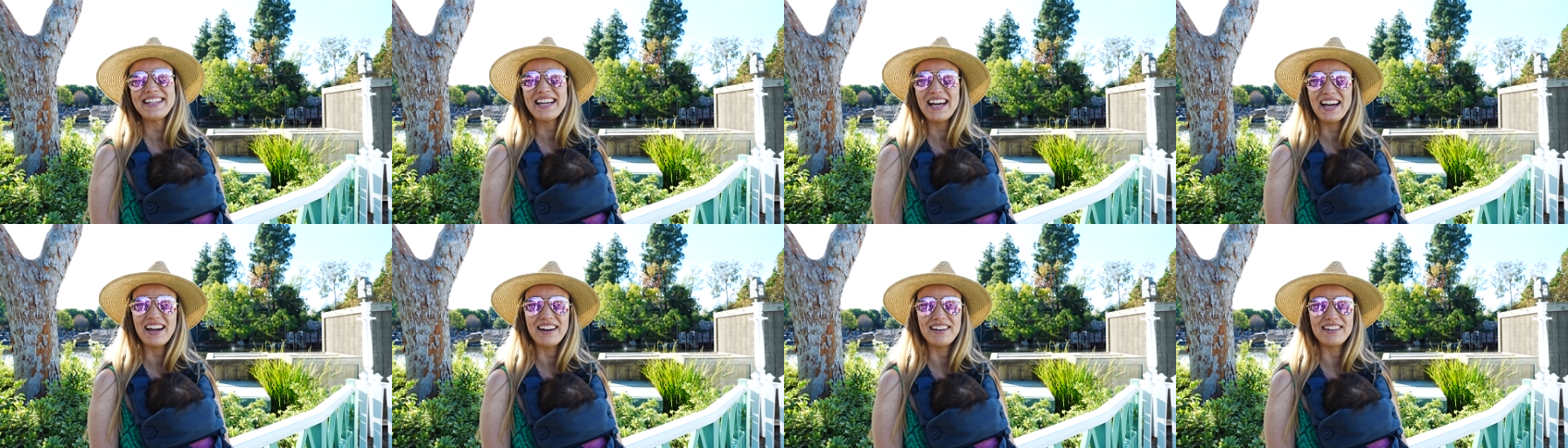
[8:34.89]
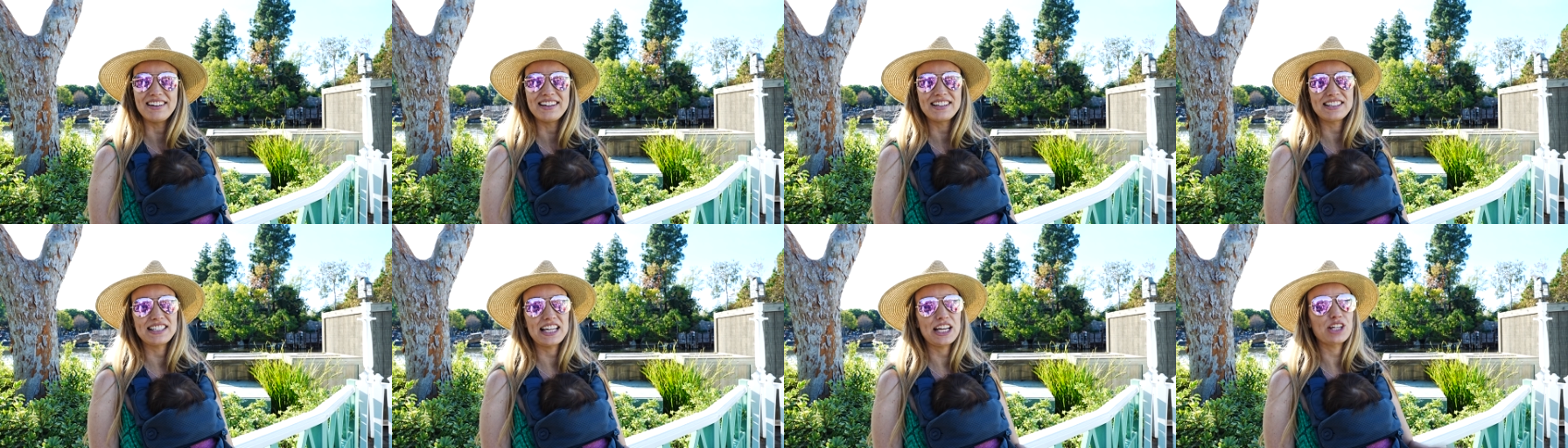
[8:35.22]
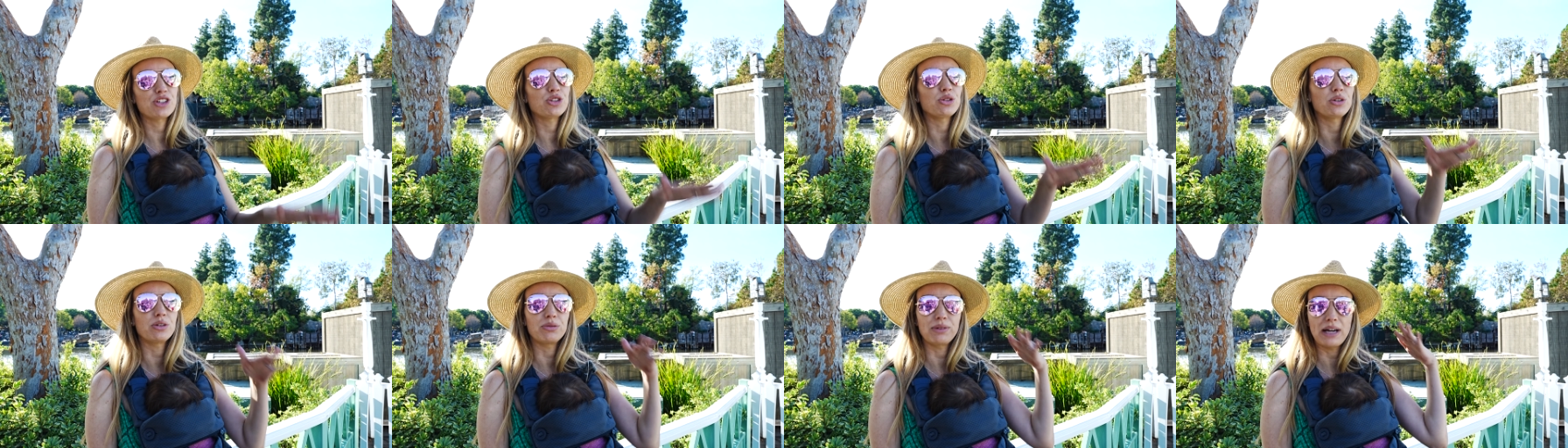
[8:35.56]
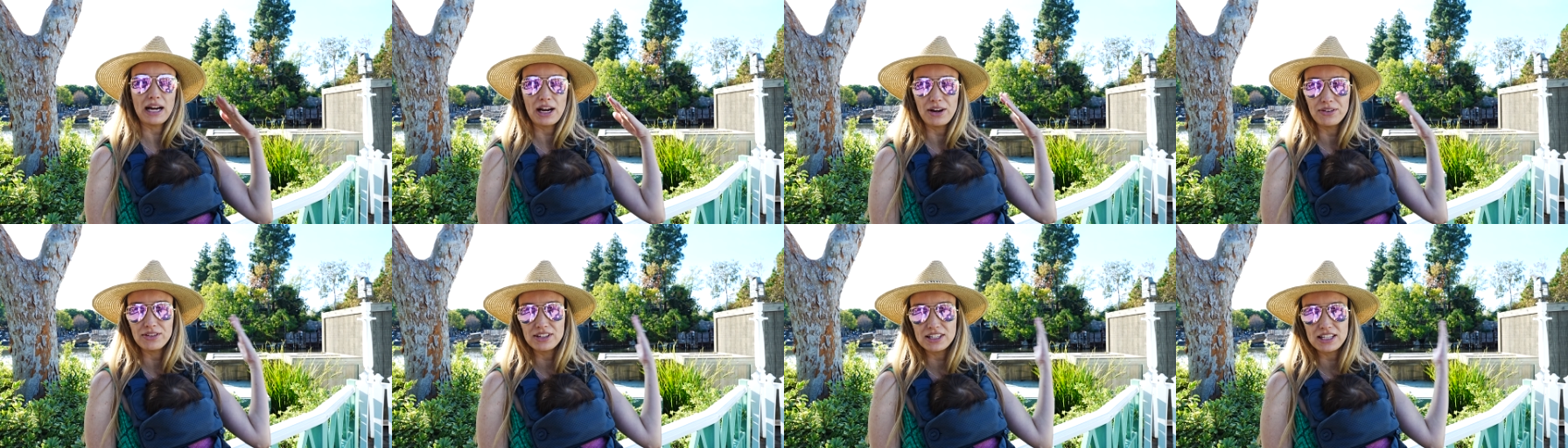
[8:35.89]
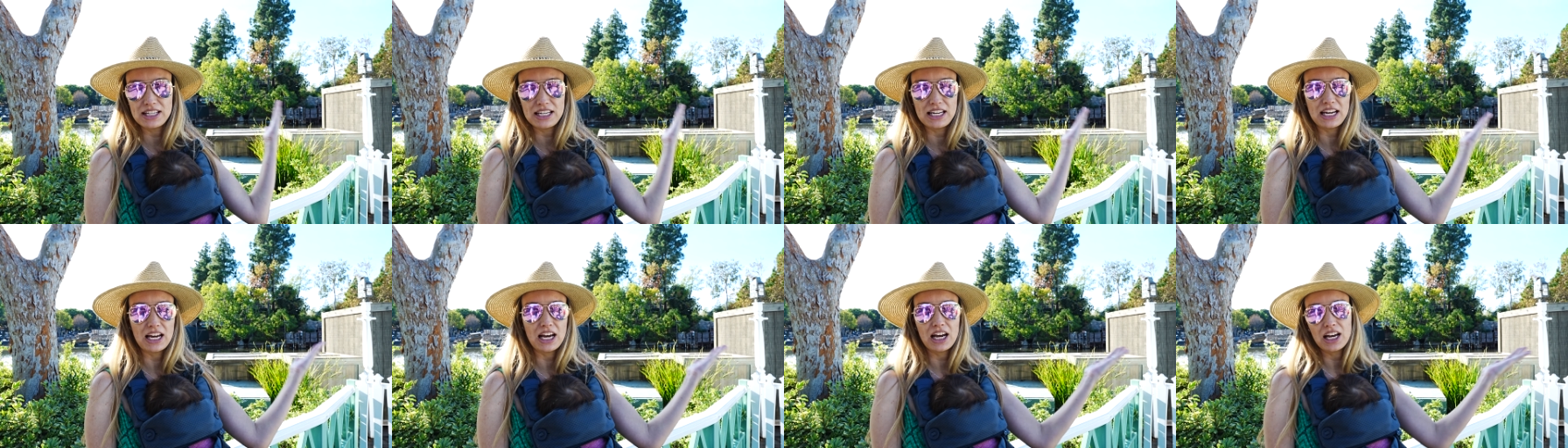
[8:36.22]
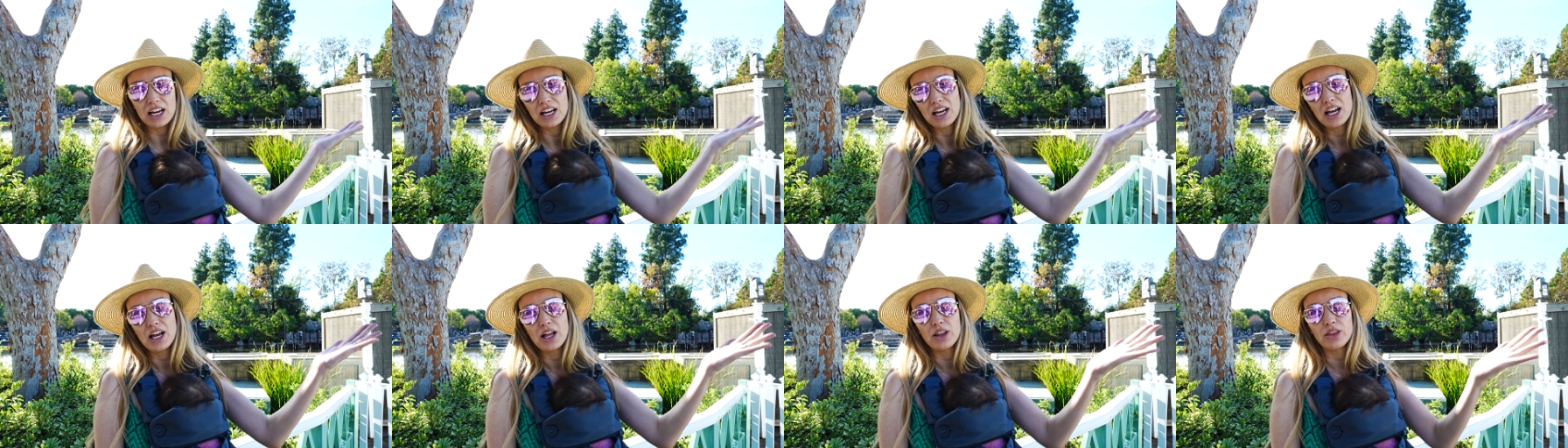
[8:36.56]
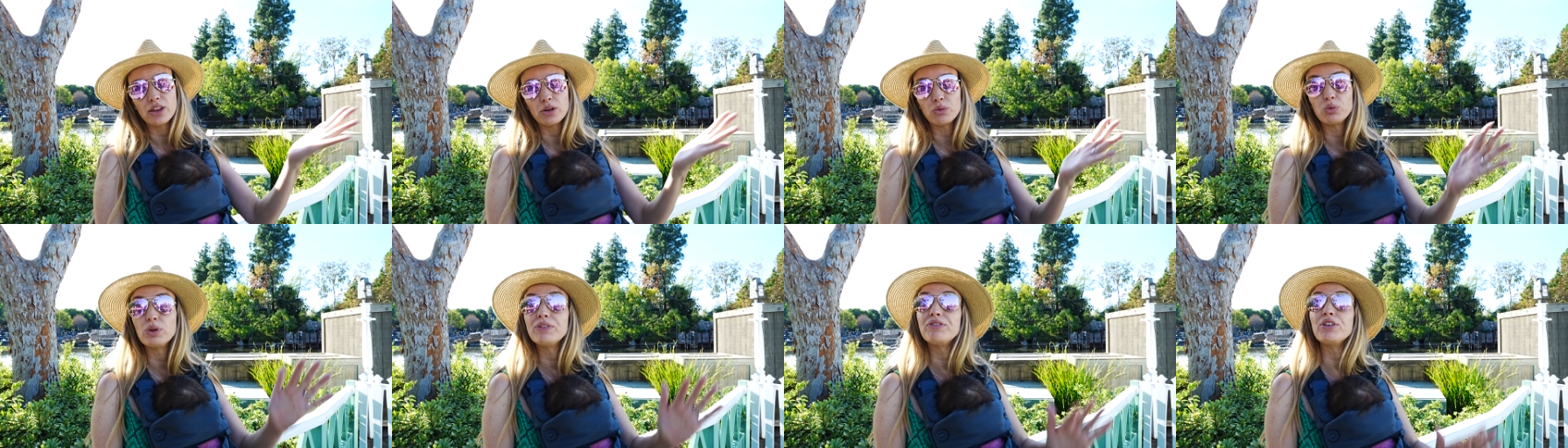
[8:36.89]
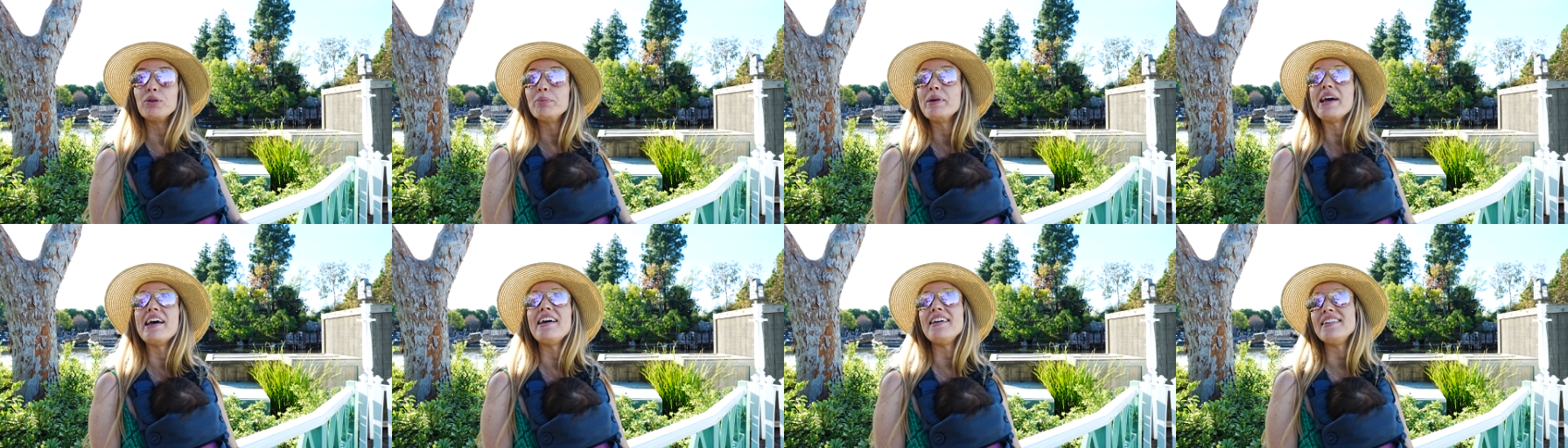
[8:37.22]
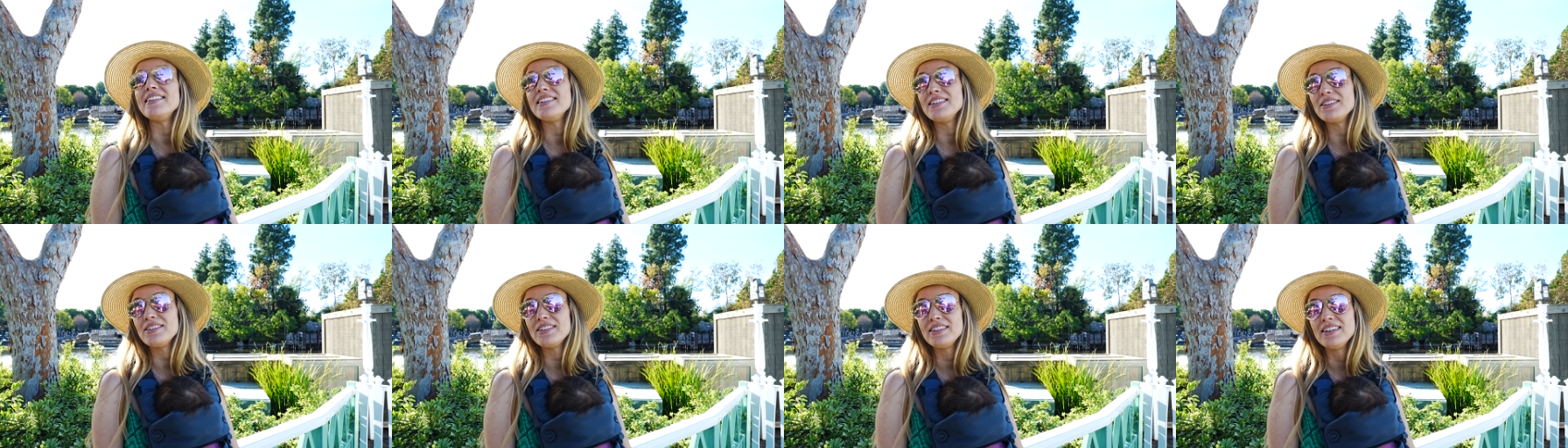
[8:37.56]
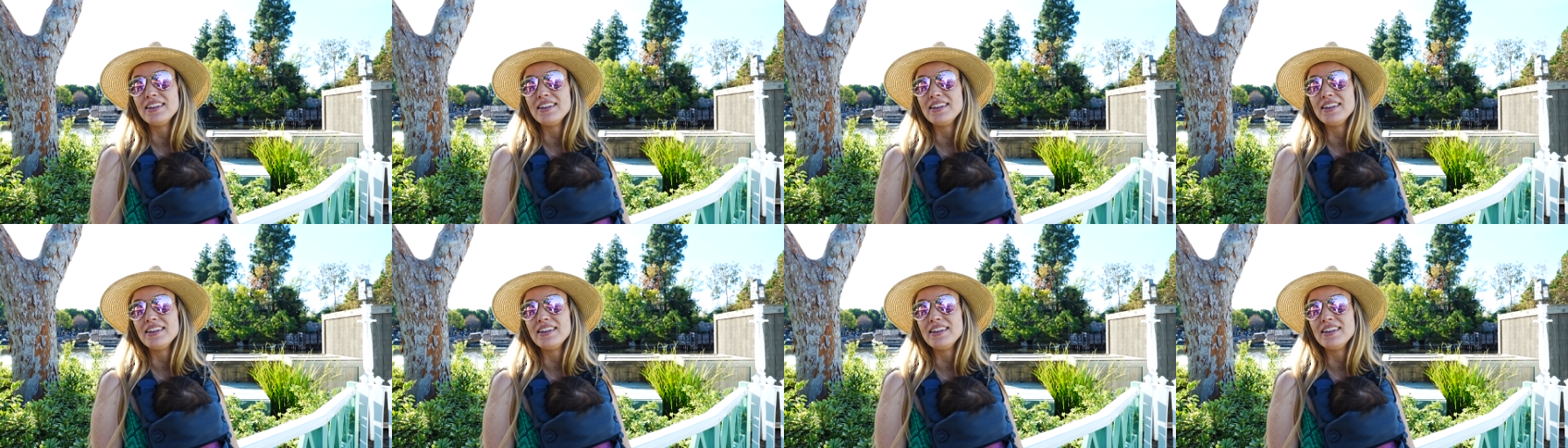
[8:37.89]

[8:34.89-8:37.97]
Yeah, and it takes you around the uh, the river bend